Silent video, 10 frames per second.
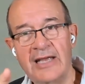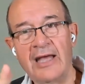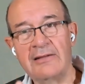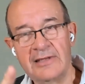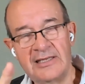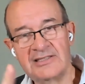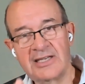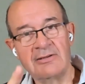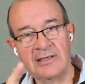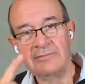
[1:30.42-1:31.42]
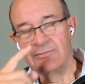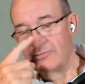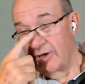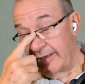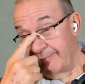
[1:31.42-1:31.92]
yeah, he's totally
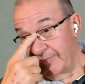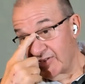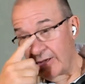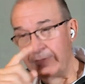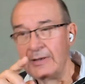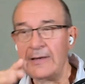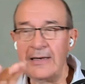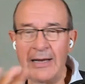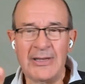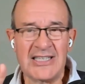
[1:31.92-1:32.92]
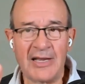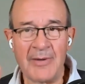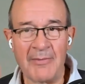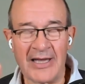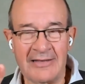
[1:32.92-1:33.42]
right. So let me tell you
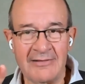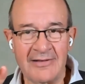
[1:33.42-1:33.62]
about my